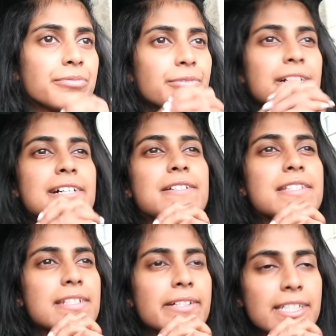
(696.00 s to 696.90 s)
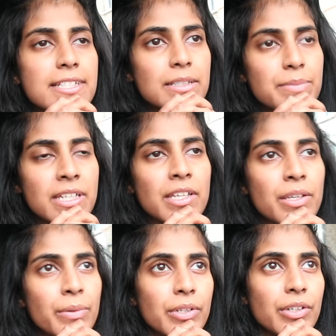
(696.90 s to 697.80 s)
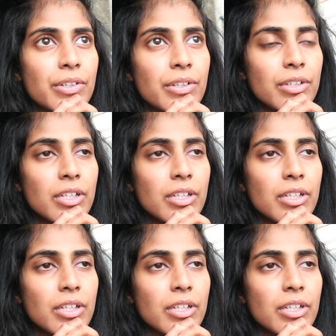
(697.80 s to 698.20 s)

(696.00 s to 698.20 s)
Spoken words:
What else do I need to update you on?